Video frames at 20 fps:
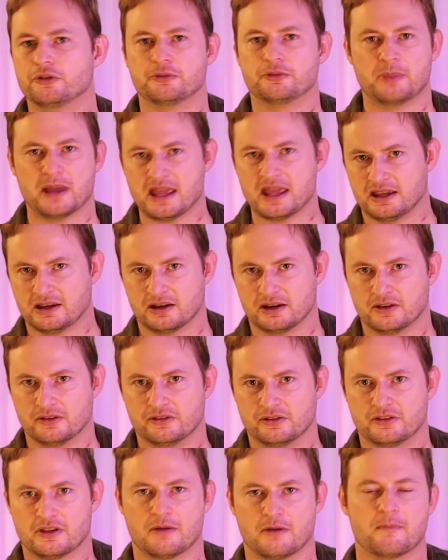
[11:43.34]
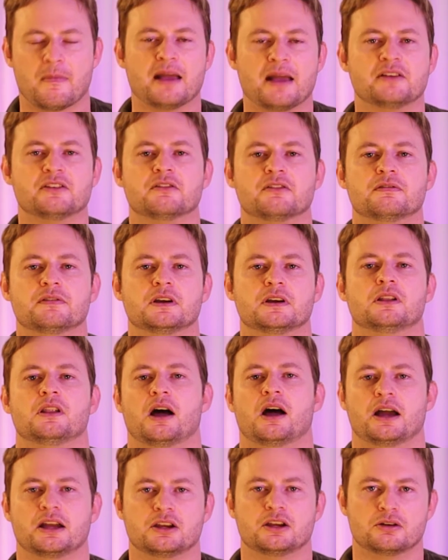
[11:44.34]
speakers that makes it feel
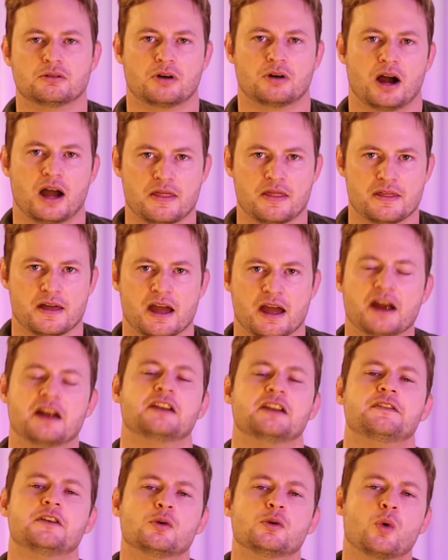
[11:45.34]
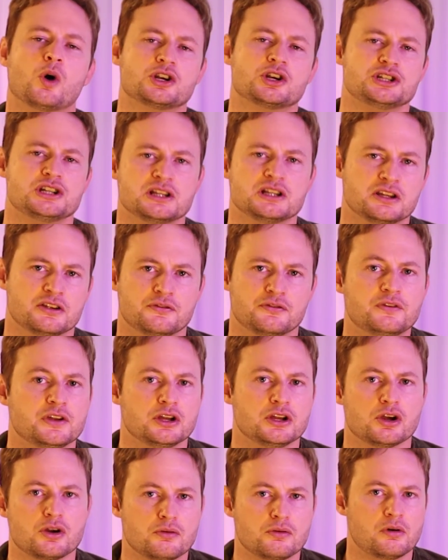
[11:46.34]
like you're right there. And if you're watching this
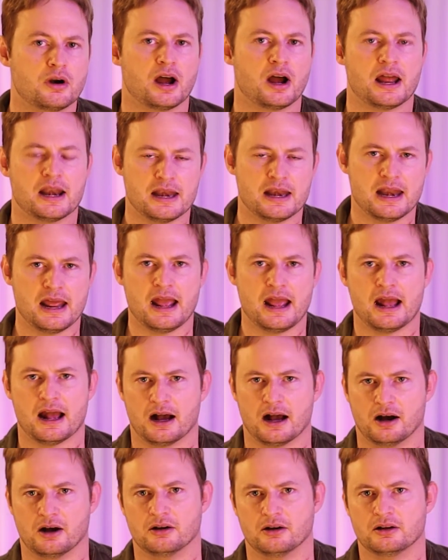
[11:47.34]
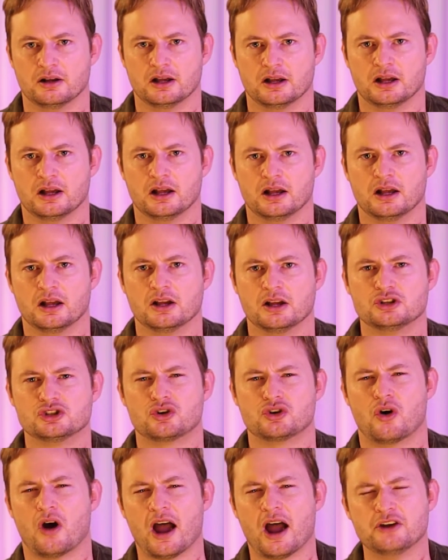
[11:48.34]
video right now,
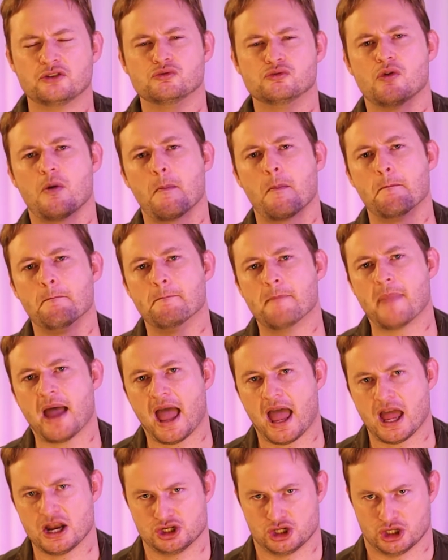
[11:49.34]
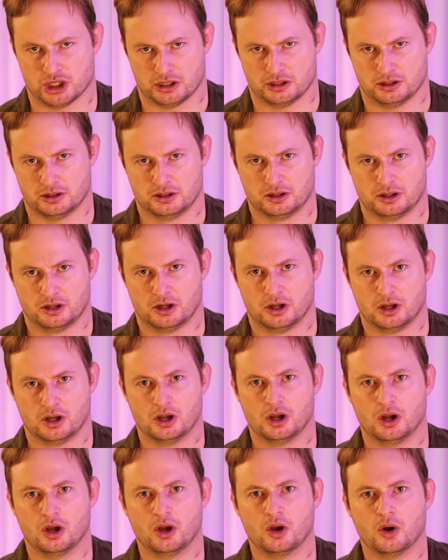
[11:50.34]
try to imagine
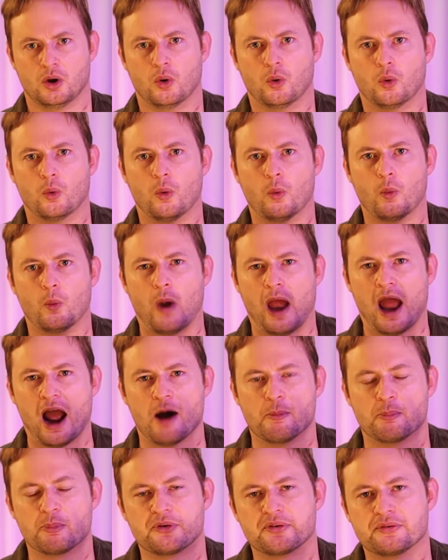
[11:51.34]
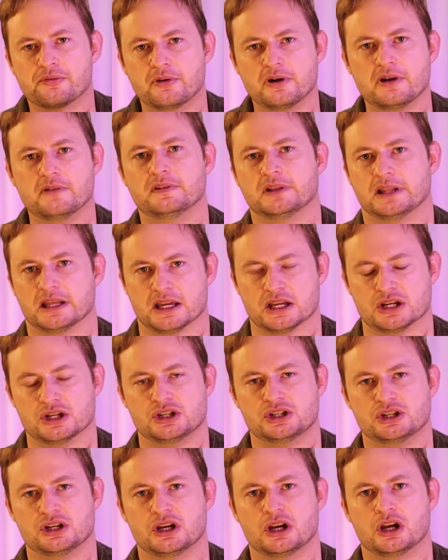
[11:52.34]
how
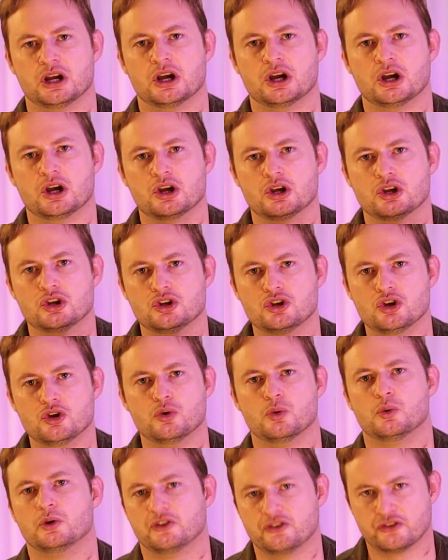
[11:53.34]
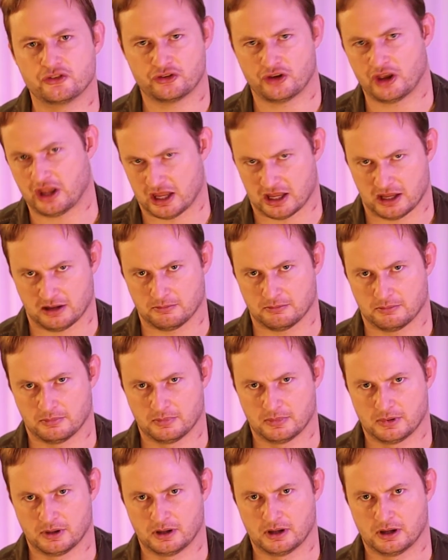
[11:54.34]
privileged you would seem
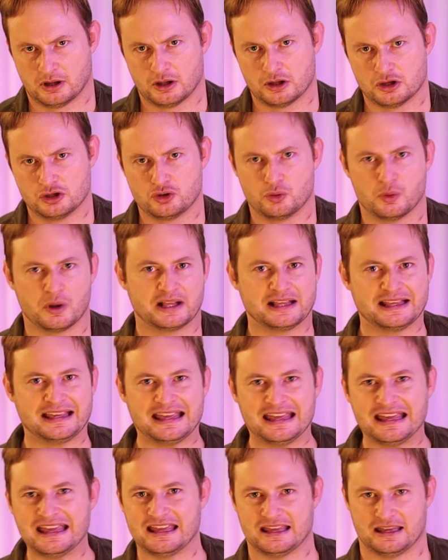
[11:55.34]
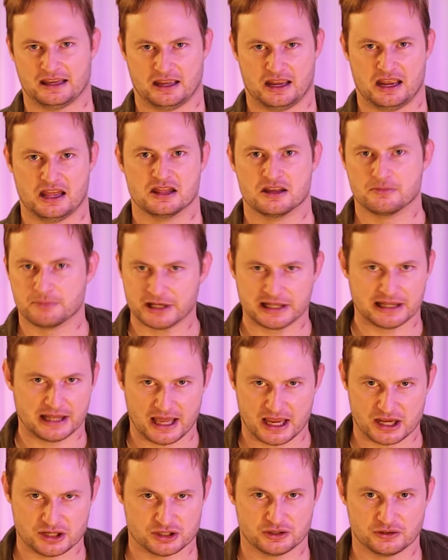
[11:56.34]
to a king in the Middle
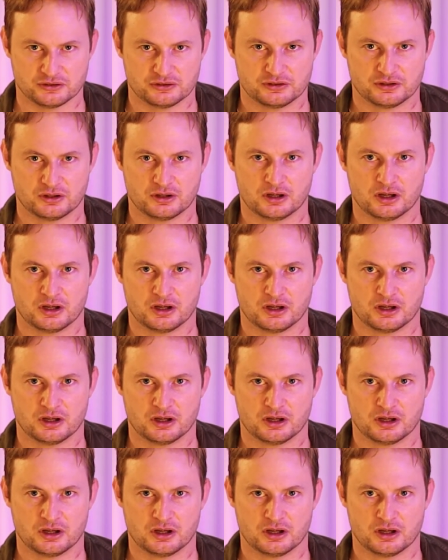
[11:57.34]
Ages.